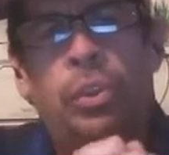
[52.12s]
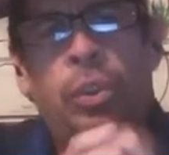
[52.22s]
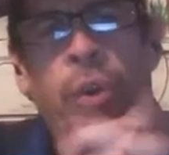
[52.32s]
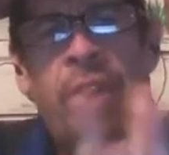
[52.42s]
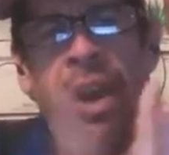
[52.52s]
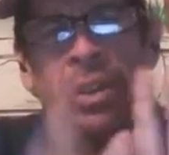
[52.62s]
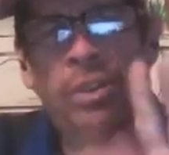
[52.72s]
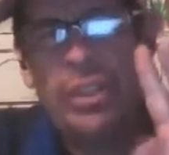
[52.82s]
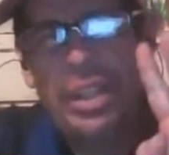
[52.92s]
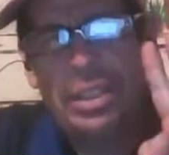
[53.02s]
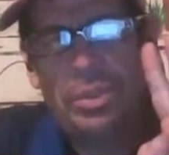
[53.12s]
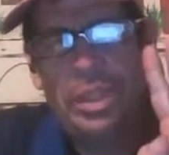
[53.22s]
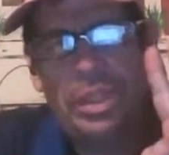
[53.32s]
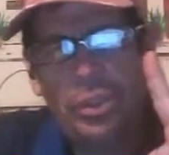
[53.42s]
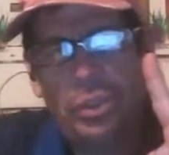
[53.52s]
Two vital things we
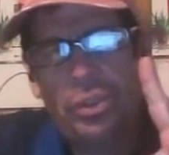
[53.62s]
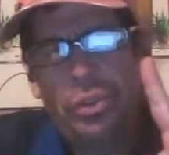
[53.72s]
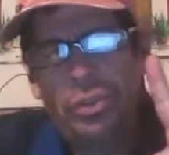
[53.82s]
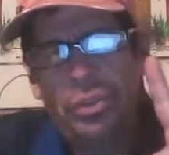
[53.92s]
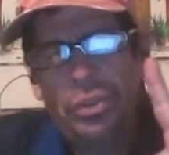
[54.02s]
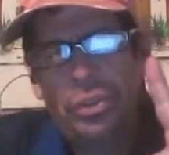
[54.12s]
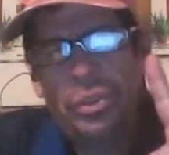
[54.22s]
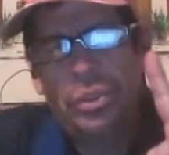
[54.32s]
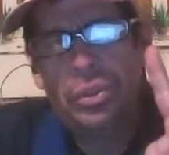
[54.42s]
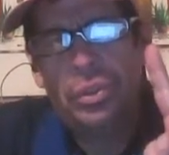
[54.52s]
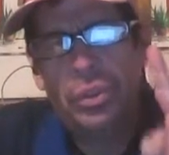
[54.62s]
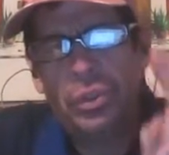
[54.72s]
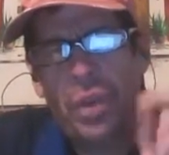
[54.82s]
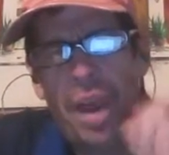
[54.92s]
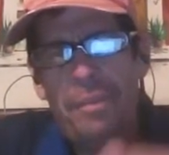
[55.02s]
need to use
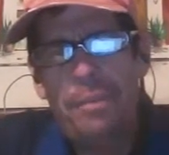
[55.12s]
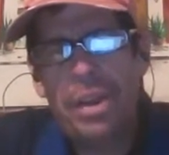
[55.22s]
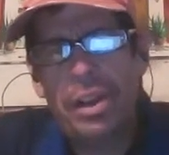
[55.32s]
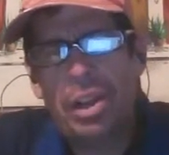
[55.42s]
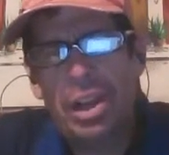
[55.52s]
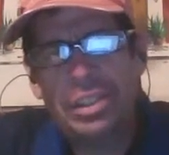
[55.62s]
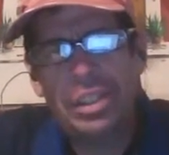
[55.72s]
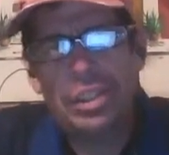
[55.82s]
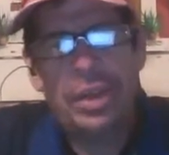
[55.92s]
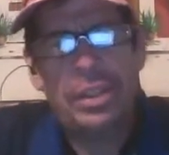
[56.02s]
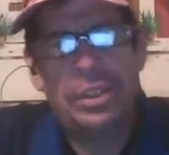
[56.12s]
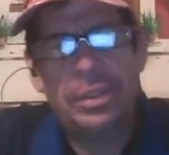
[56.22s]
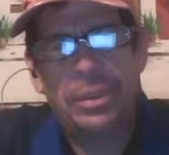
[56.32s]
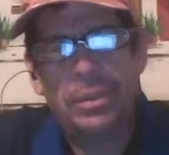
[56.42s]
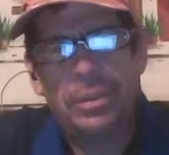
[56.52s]
to have better concentration.